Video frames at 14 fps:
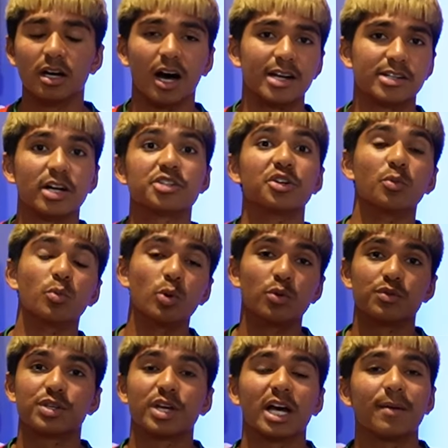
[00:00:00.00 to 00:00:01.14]
I touched on a
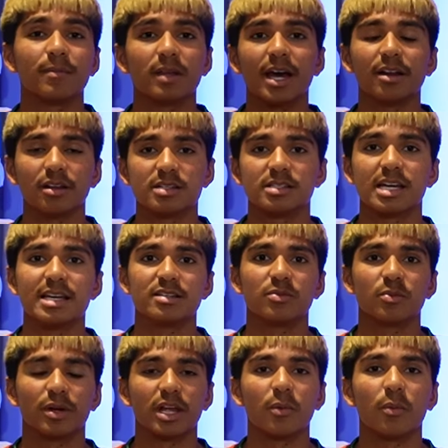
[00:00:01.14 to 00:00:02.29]
Wolves game later in the
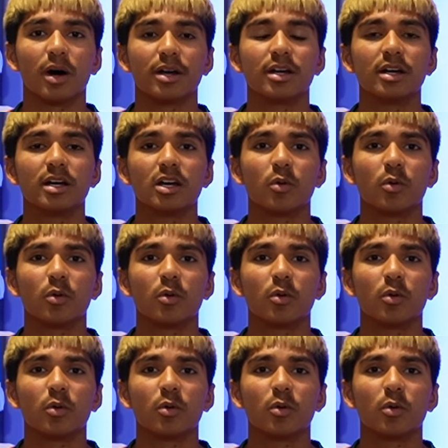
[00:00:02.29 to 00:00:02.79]
season where they won